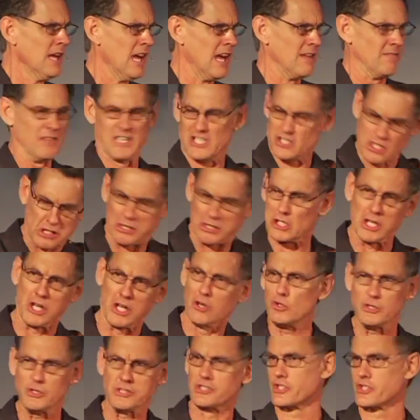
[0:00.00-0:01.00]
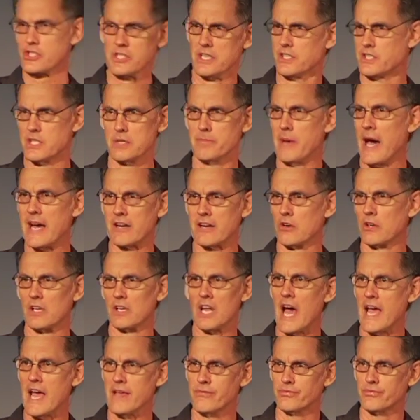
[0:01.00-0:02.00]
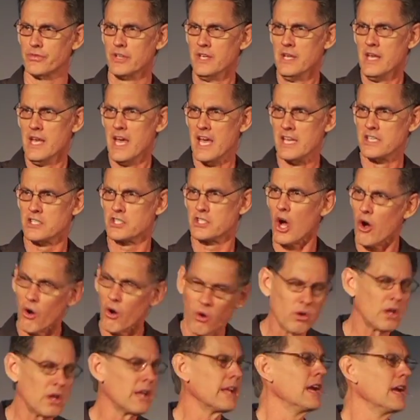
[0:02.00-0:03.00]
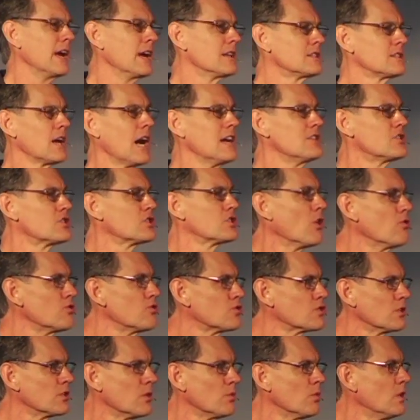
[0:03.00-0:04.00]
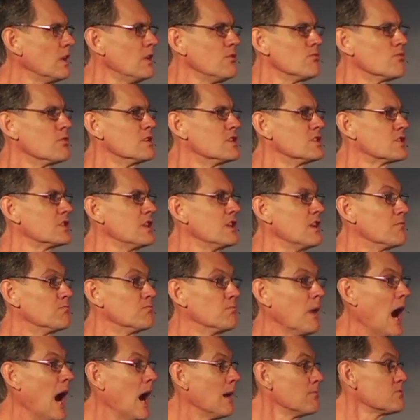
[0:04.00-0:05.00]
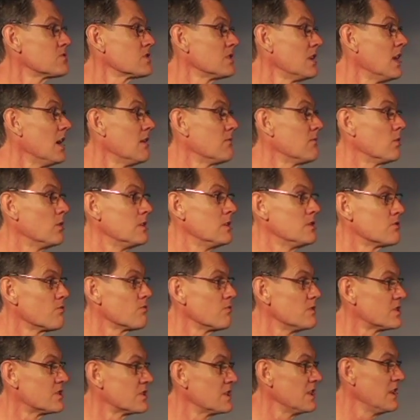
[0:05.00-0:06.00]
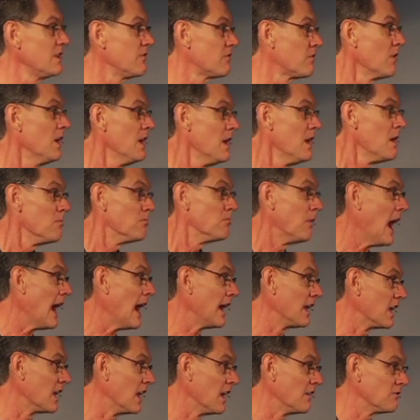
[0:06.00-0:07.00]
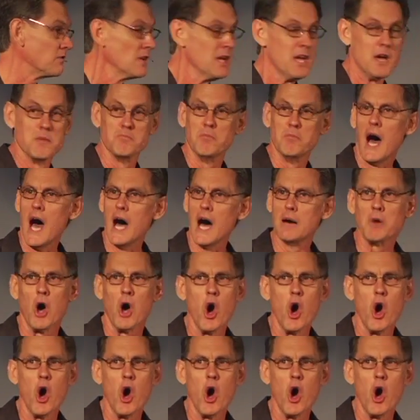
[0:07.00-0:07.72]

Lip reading: and this closeness about her life, and totally antisocial, wouldn't receive Mom's love, wouldn't receive my love. Mom